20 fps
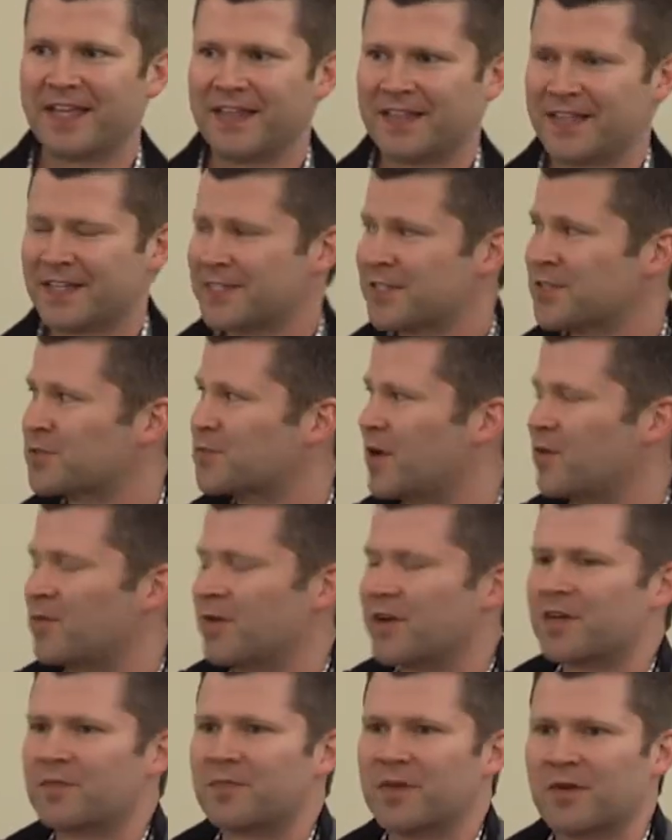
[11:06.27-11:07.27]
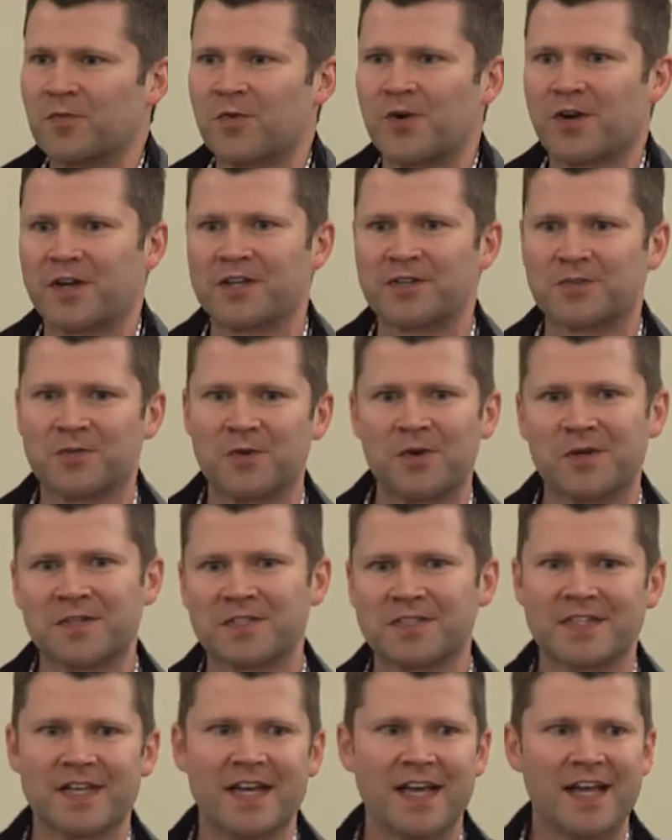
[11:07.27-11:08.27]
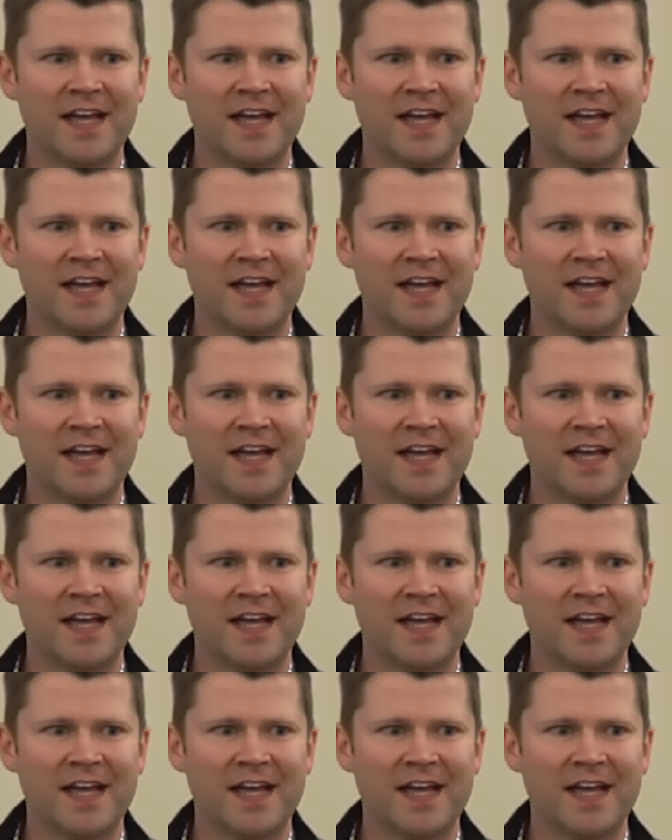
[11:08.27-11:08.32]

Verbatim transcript: This is what we had been working towards.